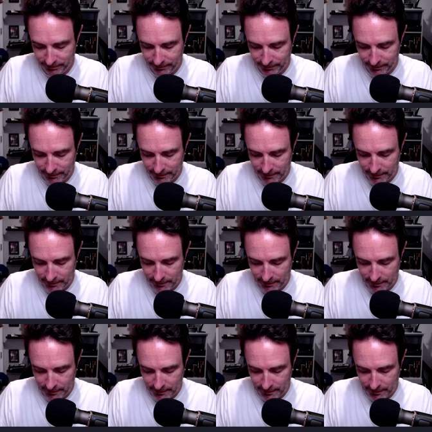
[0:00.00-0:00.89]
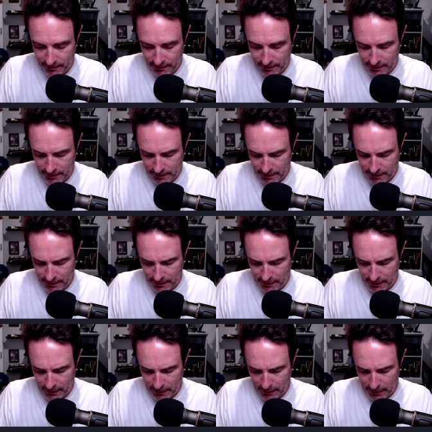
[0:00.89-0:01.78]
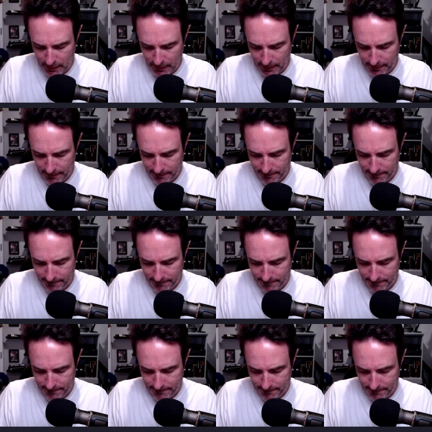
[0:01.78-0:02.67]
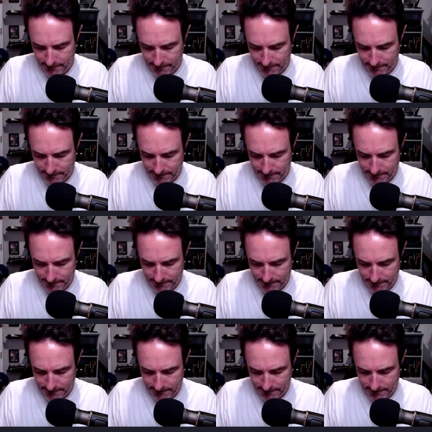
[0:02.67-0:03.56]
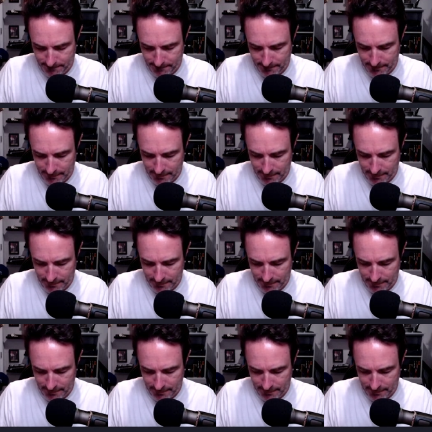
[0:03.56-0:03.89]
(no one is talking)